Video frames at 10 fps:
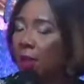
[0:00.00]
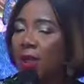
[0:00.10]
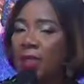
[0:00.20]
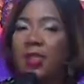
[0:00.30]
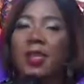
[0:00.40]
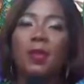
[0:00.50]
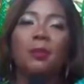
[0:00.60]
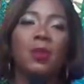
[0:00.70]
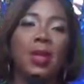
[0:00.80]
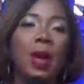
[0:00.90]
She said,
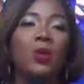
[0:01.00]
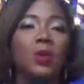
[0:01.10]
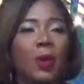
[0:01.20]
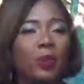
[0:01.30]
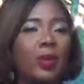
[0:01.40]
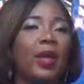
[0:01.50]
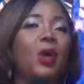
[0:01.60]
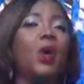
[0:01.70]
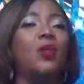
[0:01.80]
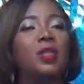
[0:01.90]
but her husband will
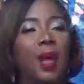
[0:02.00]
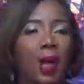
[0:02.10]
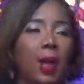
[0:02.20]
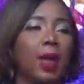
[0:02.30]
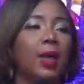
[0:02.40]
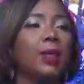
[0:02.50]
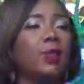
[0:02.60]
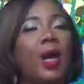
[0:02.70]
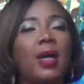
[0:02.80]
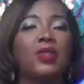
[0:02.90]
encourage her. You
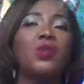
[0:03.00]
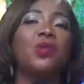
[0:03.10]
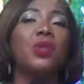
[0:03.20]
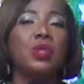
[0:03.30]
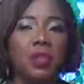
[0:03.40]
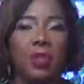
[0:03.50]
can do it.